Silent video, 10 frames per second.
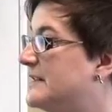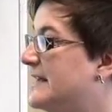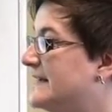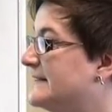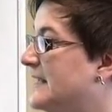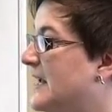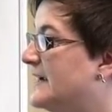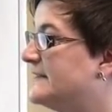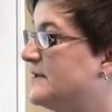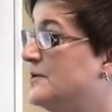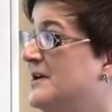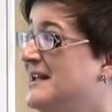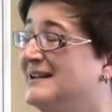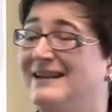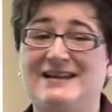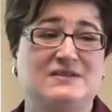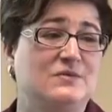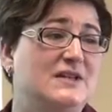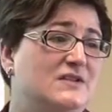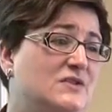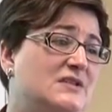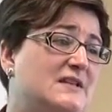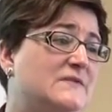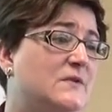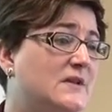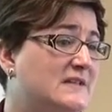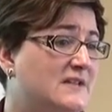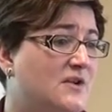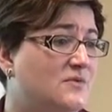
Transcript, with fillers: with S L I. So less research has focused